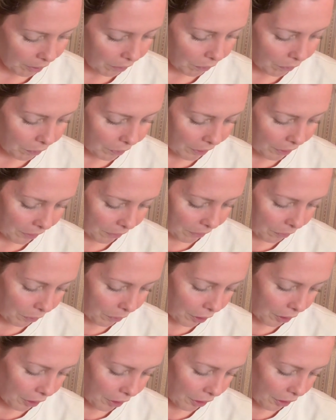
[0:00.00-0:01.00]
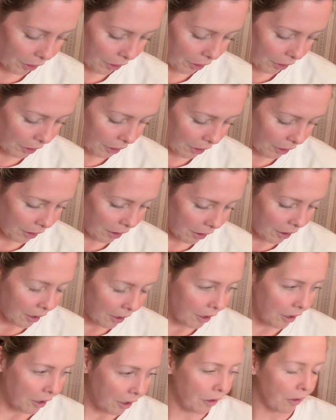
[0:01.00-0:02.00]
we were,
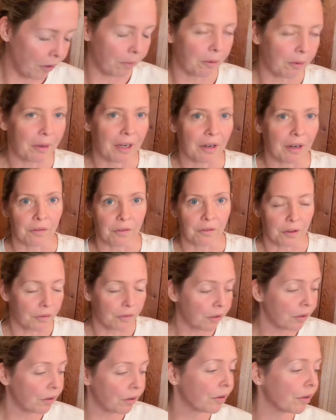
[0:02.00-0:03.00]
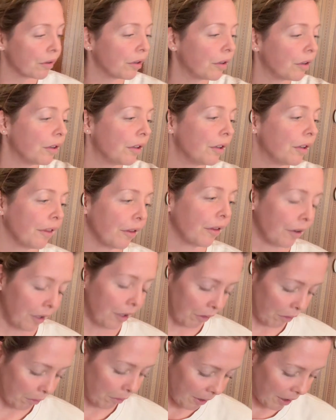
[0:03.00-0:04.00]
preparing for the funeral and looking
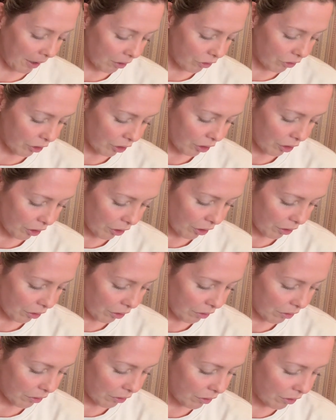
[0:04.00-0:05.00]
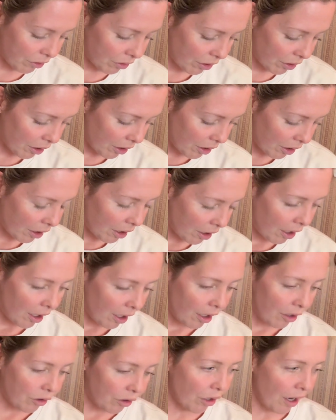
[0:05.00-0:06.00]
through pictures,
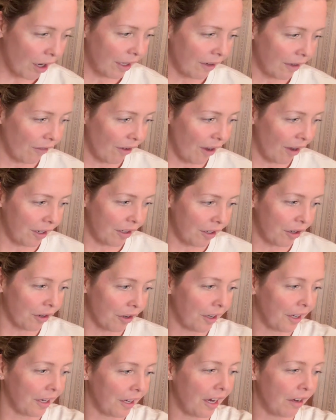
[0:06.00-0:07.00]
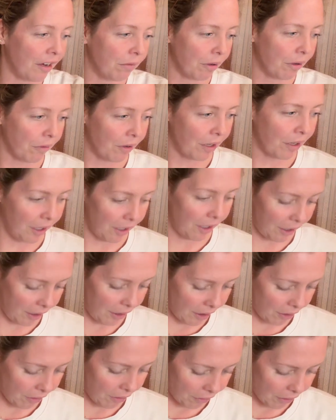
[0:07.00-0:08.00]
trying to find her engagement ring
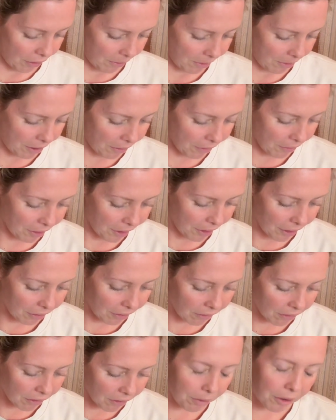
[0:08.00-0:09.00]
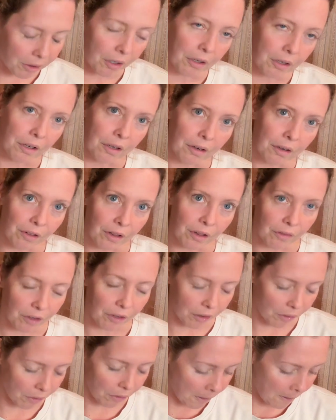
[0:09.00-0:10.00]
and her diamond earrings to put on her for the
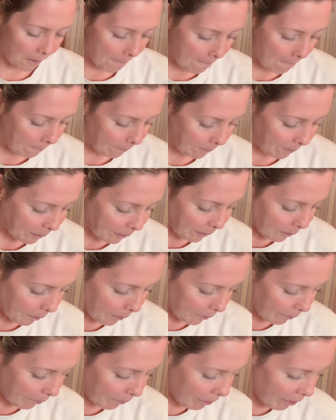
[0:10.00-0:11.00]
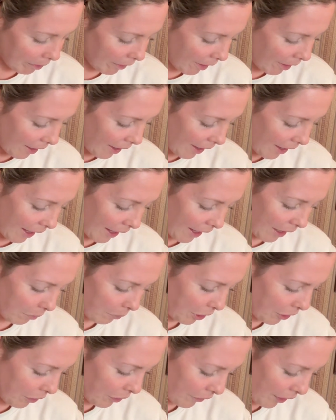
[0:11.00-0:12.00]
funeral. And we
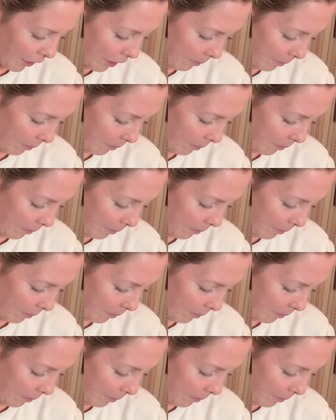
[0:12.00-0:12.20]
couldn't find them